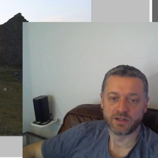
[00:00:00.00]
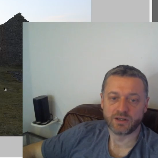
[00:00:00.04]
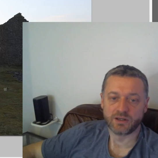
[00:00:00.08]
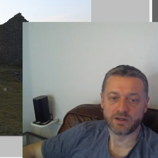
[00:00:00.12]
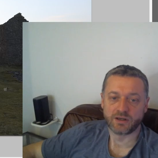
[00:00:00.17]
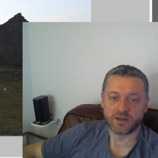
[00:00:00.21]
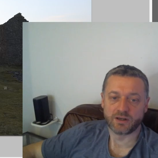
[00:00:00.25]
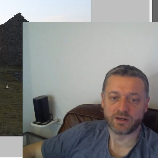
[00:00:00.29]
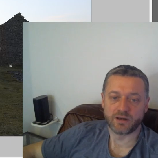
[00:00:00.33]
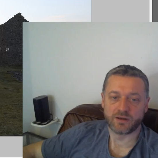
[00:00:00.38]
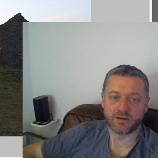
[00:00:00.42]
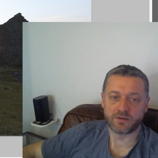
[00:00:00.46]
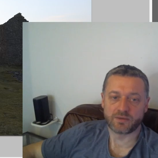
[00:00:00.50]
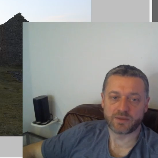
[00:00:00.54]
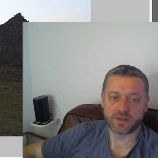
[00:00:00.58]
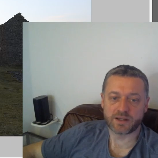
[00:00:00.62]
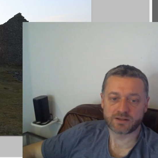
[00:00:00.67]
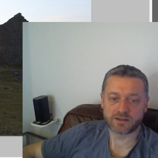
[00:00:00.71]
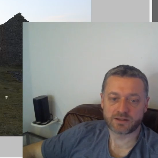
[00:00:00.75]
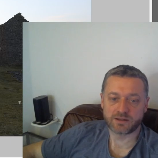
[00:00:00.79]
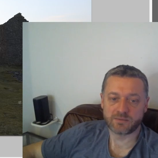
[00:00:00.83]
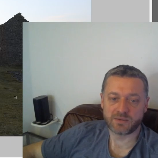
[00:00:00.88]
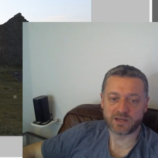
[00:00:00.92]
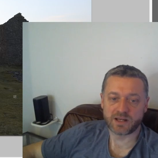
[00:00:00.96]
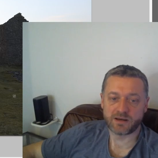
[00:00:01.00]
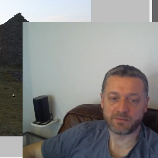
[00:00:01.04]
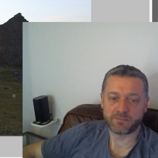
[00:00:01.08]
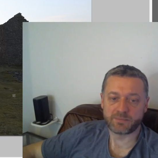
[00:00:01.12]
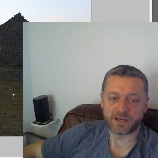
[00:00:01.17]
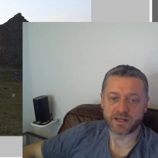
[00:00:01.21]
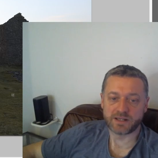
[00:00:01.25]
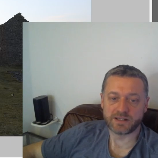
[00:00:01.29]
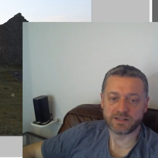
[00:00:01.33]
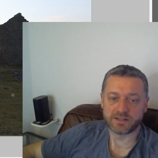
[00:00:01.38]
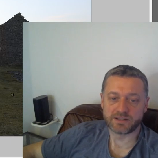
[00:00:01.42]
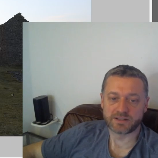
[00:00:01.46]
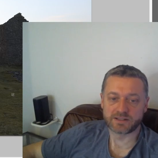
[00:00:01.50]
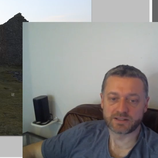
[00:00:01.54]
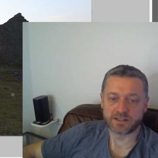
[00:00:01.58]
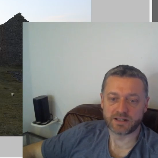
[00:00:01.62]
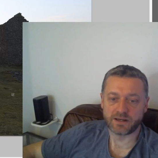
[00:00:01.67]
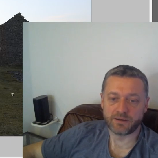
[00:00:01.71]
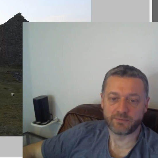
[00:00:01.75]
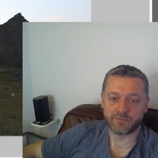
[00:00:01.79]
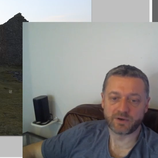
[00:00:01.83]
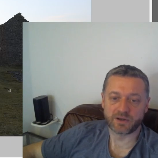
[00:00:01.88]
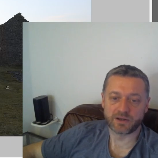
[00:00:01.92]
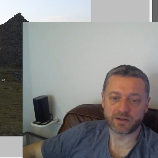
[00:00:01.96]
That's going to be our base,
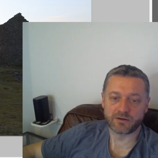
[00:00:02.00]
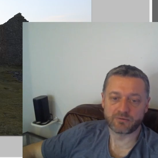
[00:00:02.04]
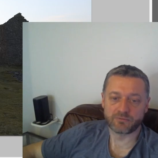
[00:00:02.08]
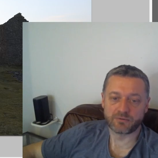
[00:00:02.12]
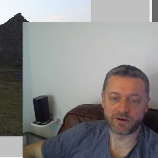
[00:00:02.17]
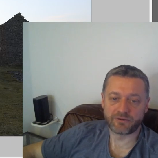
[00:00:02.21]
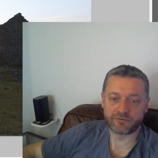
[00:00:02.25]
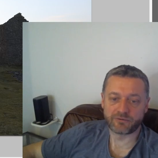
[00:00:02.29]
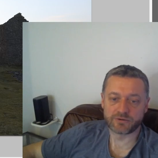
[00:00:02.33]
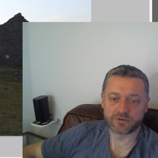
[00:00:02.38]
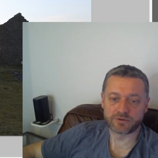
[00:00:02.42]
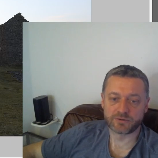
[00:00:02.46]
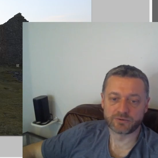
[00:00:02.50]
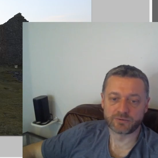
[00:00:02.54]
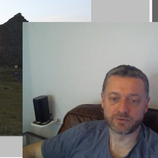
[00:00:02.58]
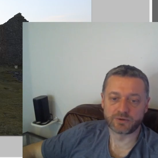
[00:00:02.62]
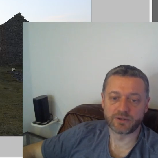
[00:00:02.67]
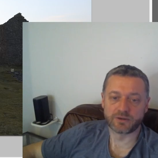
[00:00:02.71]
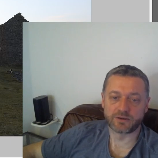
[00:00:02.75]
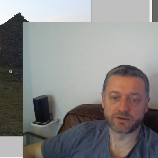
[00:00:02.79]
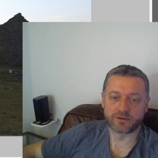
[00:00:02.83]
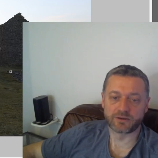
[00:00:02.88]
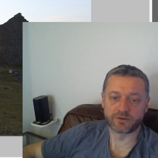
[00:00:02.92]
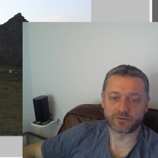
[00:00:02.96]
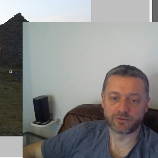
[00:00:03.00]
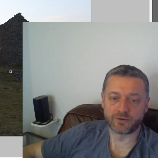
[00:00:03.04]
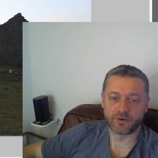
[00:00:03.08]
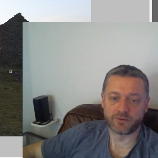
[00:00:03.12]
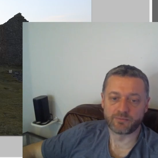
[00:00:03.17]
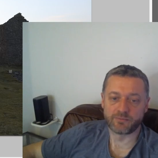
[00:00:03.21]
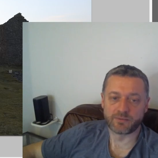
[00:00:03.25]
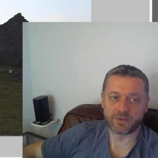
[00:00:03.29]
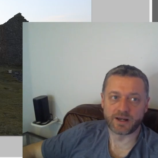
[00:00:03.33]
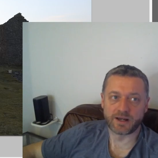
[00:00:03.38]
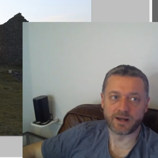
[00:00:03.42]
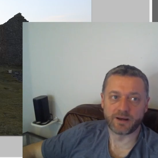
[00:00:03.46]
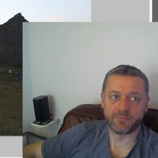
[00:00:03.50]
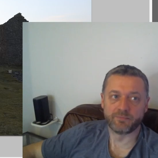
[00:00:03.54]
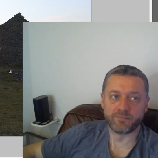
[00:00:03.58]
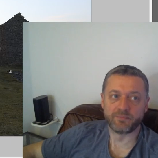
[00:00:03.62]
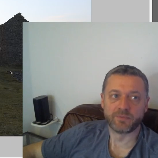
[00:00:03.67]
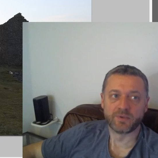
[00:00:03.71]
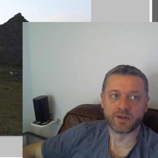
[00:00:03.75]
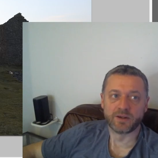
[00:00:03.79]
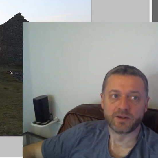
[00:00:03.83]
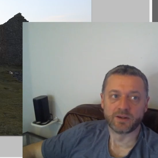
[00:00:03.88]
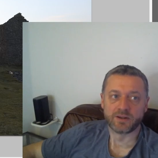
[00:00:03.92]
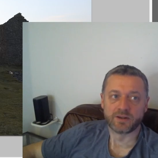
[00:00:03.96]
and we're going to reference all the others from that.
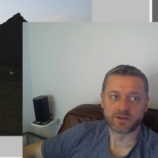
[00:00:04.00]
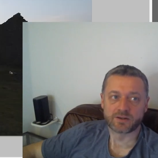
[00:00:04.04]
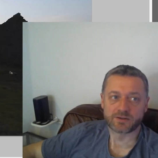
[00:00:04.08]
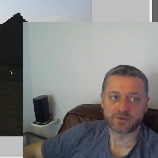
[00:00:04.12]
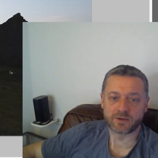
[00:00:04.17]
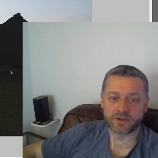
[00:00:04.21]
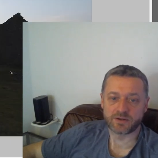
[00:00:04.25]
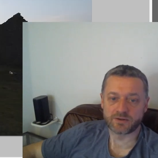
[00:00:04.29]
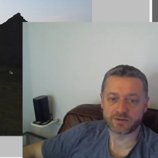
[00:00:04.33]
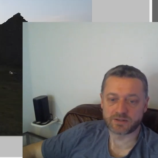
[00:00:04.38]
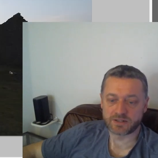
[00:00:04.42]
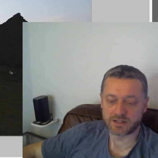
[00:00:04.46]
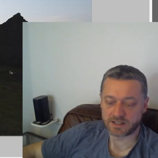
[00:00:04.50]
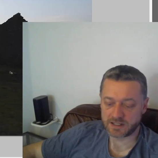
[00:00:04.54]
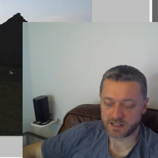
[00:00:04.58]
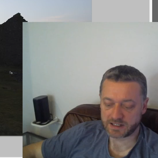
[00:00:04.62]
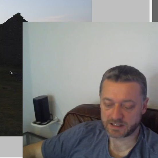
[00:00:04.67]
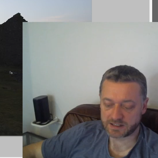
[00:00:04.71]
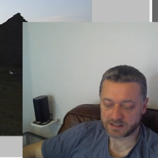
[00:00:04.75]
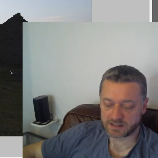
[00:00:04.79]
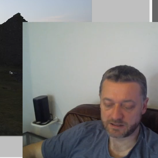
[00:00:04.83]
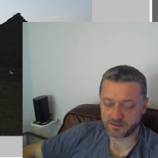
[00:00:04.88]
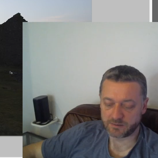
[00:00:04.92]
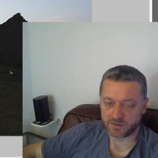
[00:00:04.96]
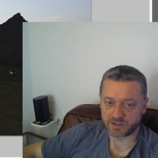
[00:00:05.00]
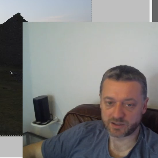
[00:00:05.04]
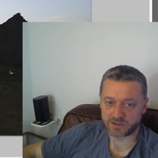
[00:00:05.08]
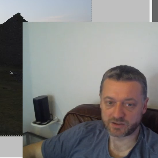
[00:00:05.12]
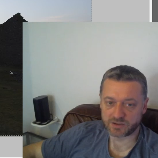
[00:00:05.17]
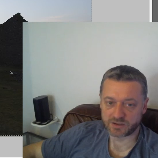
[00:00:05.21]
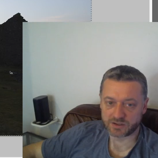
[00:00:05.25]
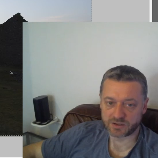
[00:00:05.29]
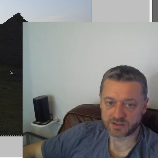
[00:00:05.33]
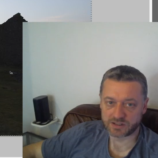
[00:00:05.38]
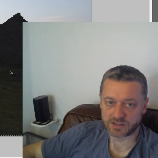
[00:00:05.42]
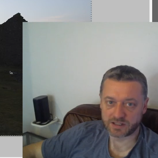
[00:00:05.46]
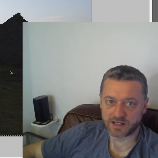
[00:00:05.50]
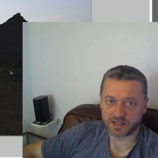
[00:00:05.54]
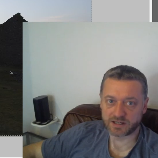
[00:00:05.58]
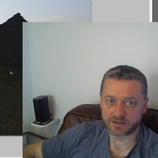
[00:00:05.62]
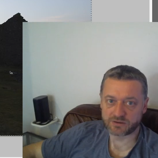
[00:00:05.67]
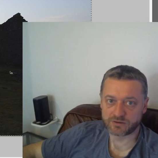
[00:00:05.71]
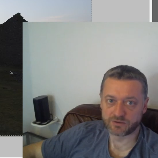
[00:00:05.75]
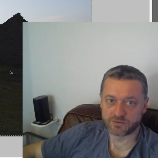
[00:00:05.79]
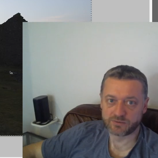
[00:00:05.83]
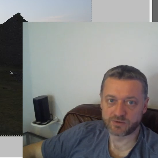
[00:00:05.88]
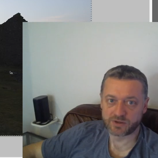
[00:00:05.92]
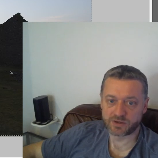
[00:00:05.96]
So we'll go to the next image, select
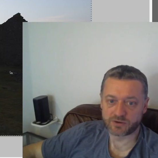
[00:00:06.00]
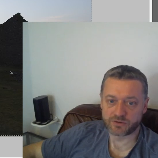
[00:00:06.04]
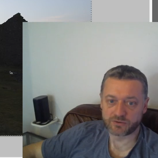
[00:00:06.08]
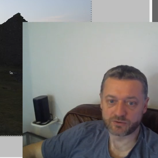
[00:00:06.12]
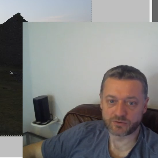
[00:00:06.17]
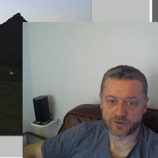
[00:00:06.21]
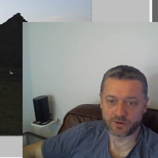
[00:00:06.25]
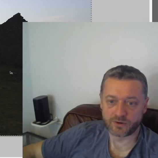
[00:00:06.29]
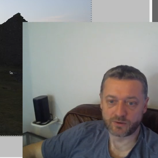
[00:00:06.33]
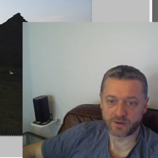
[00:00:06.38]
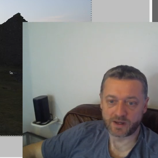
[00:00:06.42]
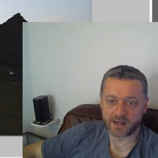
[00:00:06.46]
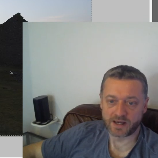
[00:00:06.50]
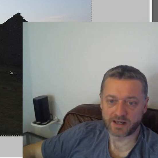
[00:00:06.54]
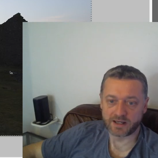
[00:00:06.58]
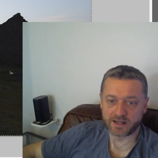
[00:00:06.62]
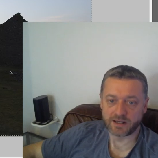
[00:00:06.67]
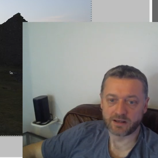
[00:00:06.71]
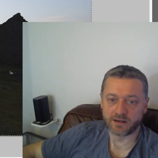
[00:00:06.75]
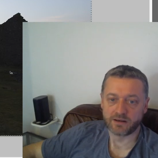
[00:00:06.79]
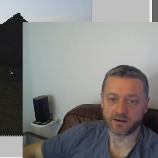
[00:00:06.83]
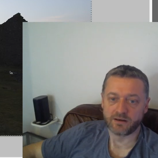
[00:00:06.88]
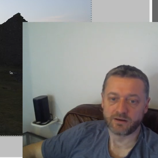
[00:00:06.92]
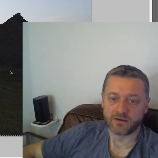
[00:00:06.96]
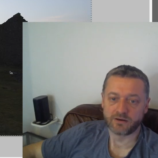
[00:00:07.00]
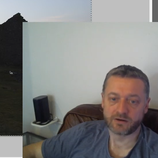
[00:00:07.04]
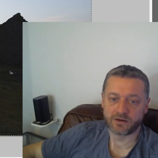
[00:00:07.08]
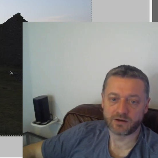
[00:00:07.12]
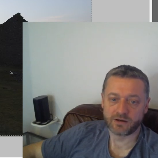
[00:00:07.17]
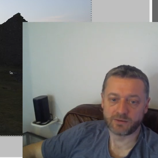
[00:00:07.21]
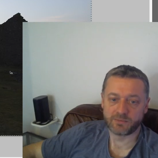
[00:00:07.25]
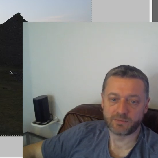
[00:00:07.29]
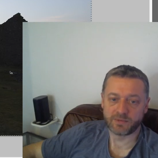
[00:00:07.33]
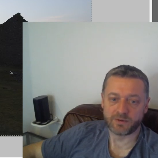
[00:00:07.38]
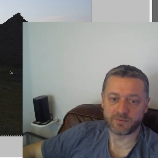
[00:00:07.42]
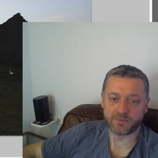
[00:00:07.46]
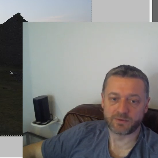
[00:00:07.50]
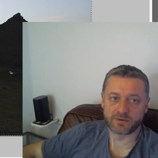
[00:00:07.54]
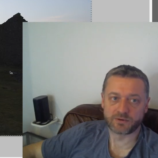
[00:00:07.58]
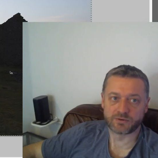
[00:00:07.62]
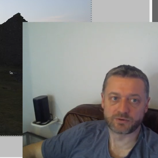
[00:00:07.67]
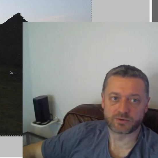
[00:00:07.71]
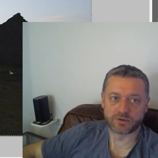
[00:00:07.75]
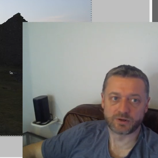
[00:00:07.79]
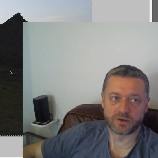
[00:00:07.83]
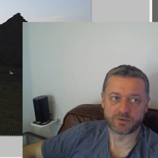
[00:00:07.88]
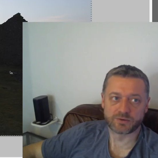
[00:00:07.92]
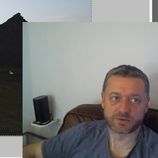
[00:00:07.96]
all with Control A, copy it with
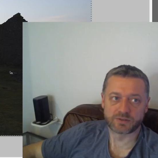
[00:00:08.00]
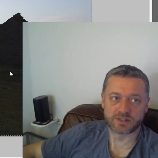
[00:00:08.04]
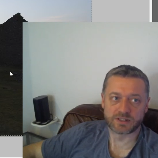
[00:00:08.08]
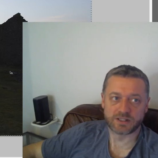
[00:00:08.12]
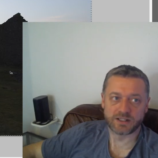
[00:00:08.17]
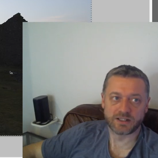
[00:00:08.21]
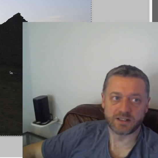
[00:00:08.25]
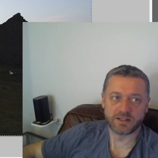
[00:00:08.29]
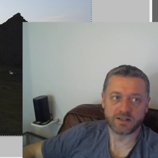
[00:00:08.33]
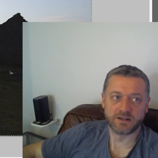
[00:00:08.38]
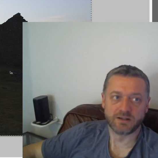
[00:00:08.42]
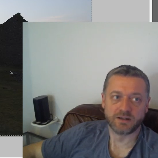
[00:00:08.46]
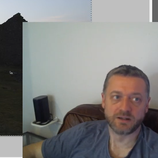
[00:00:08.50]
Control C,